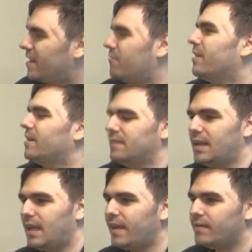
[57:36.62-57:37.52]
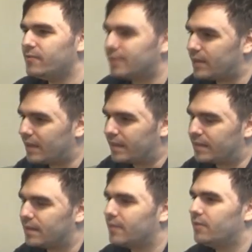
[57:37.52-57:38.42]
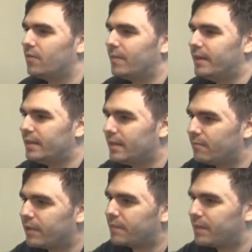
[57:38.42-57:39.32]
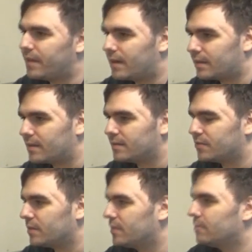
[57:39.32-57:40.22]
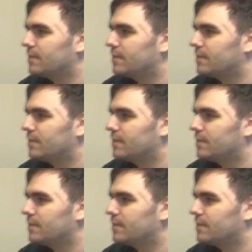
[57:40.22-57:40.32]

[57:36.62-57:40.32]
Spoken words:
in a way, because I looked at many Wikipedia articles on them.